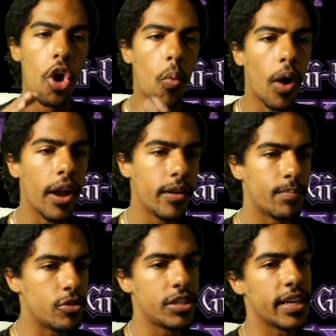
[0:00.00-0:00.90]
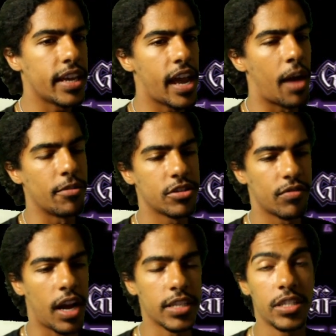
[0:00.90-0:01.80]
1 Bujinki
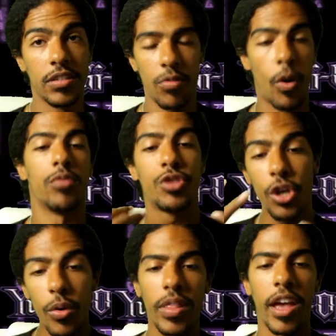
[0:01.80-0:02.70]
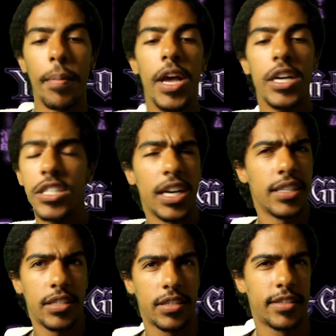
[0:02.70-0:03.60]
Amaterasu, well, 2 of them,
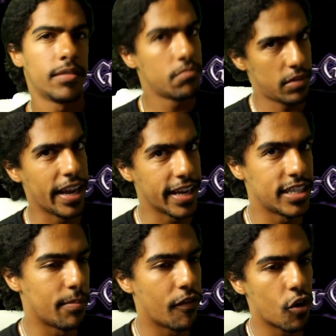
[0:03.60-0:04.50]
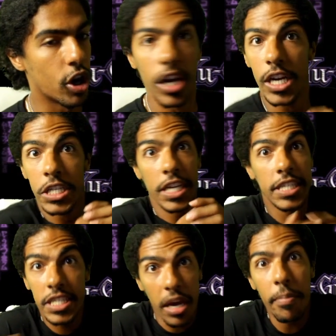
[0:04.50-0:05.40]
just like I said before, to
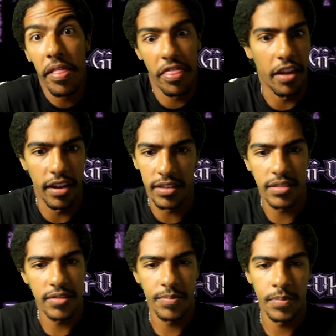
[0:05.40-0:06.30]
summon things.